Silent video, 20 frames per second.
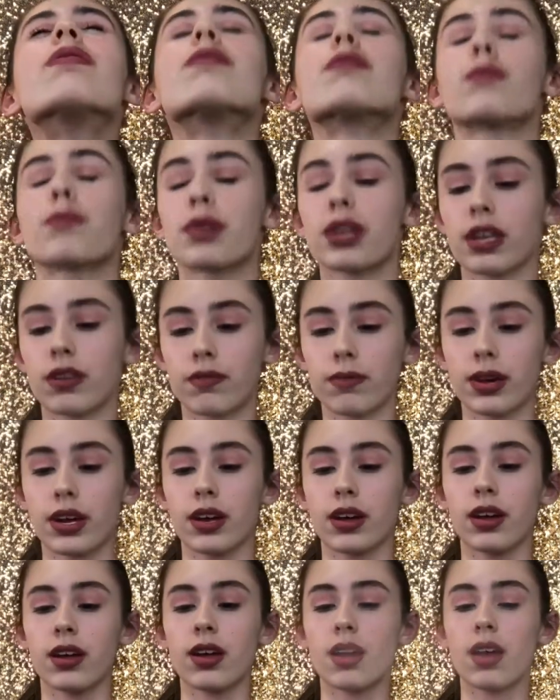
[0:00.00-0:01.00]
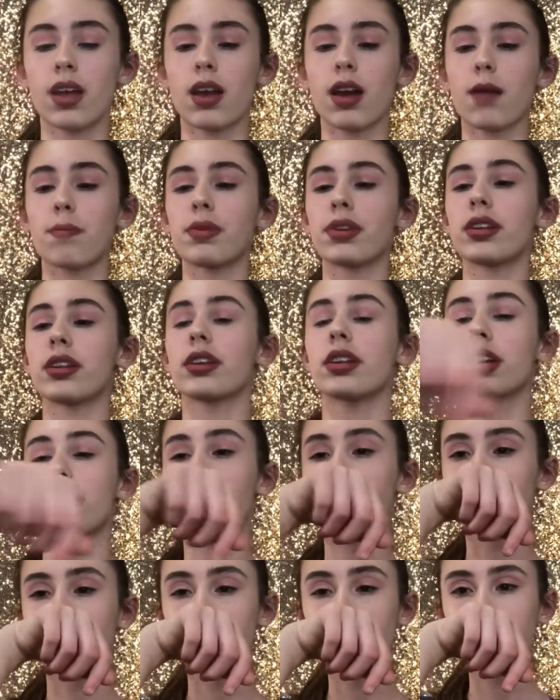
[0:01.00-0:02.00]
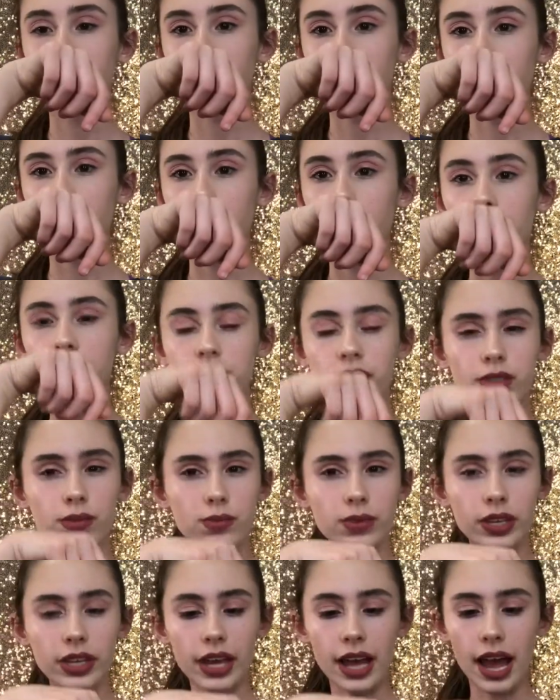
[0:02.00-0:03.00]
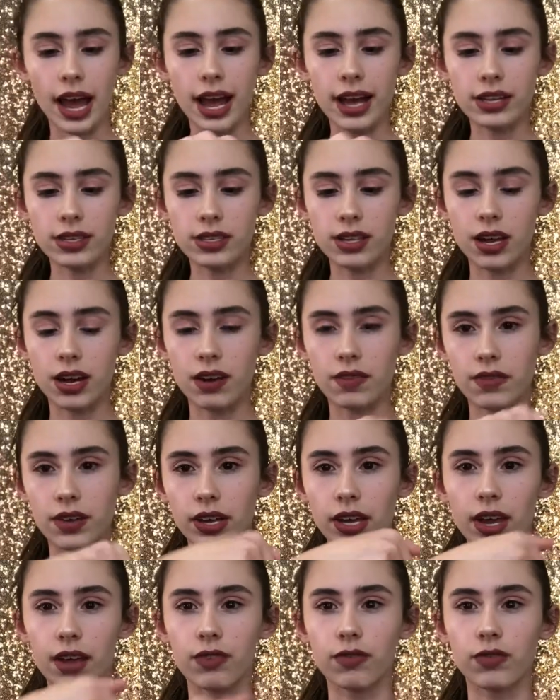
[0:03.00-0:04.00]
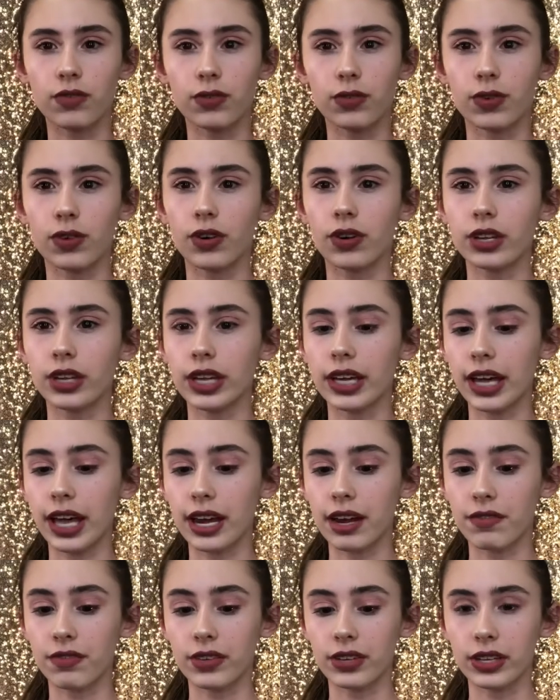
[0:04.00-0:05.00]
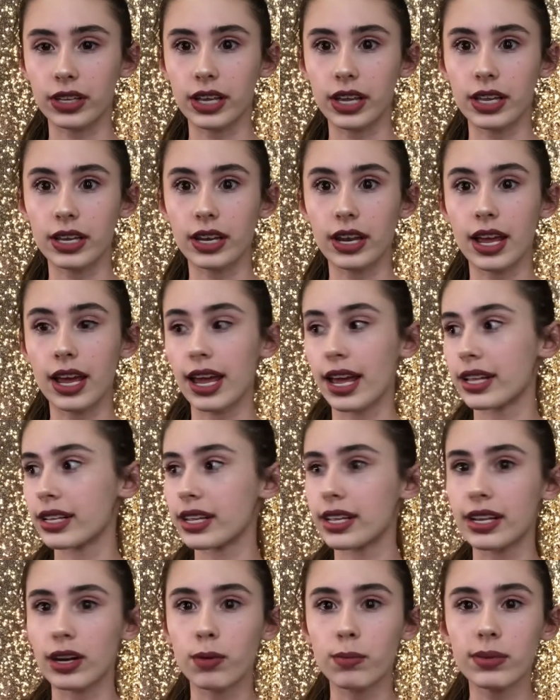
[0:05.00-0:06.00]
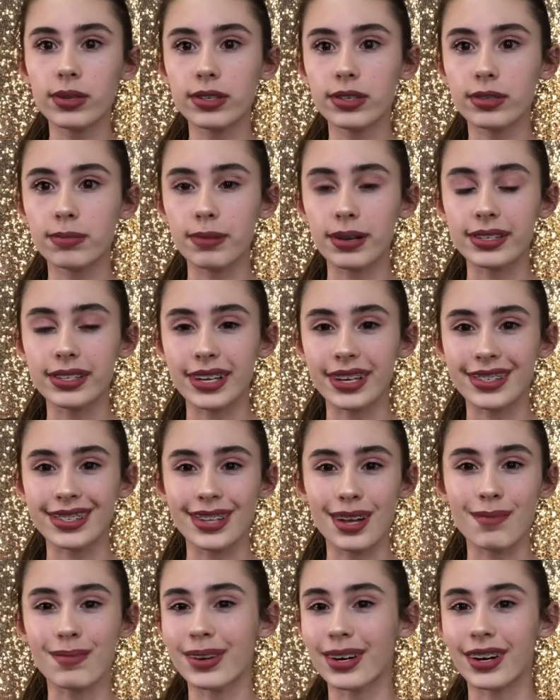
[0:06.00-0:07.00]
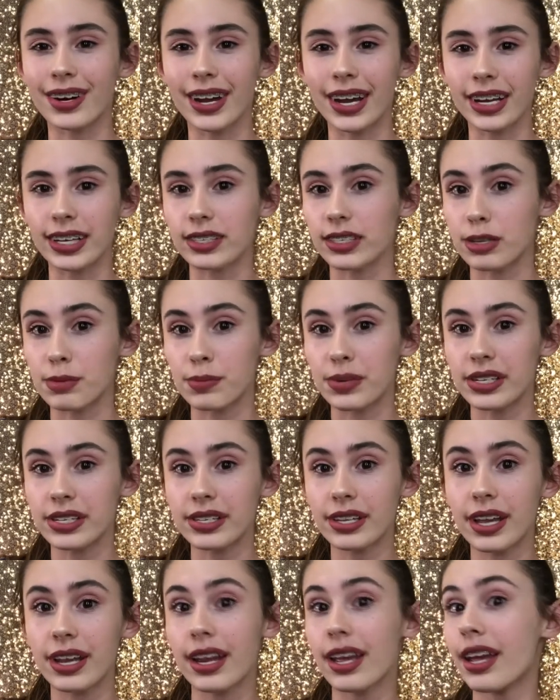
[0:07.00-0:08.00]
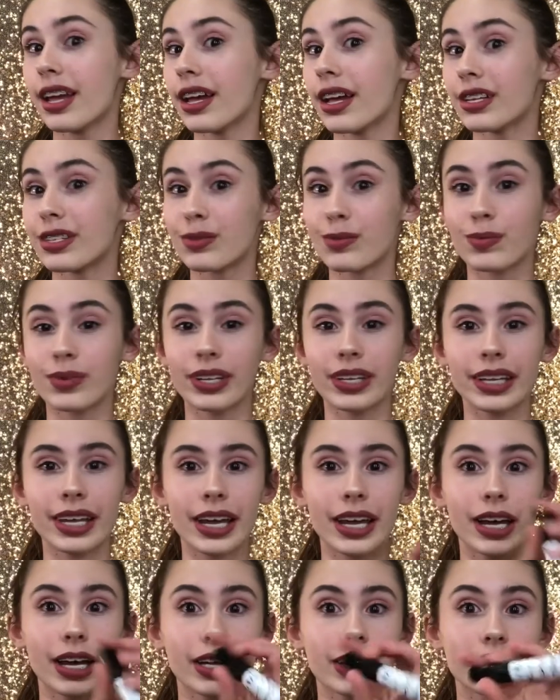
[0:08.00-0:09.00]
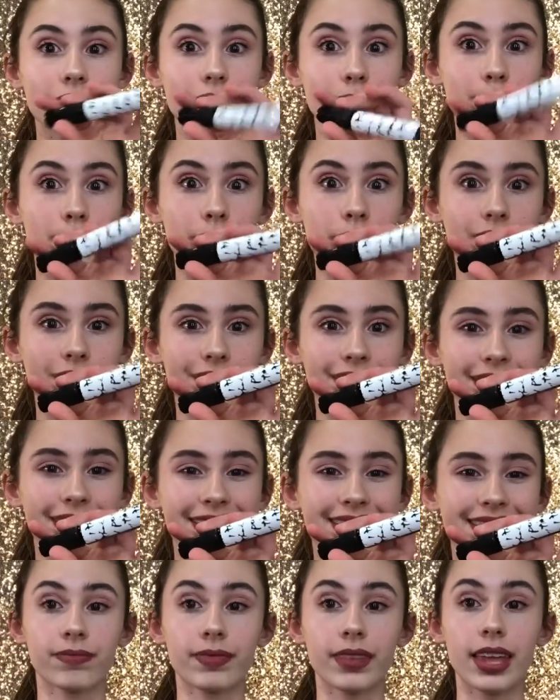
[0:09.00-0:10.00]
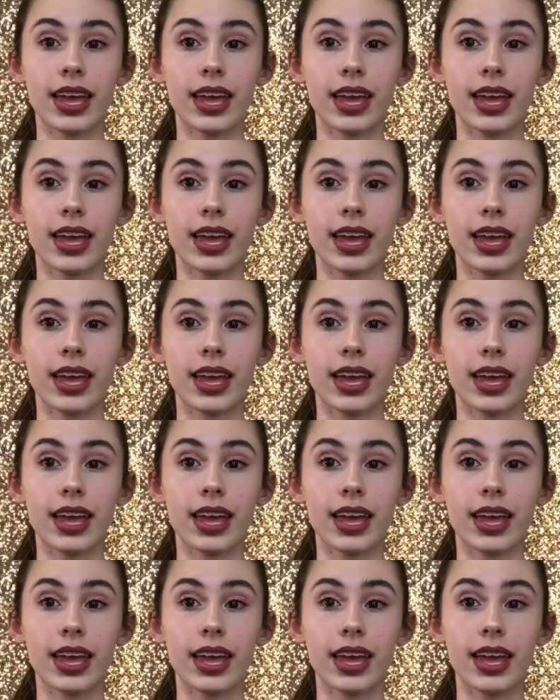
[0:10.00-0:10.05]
Let me give my opinion again. It just really has kind of like a florally kind of clean, it almost smells like summer, like a summery scent. It really smells good.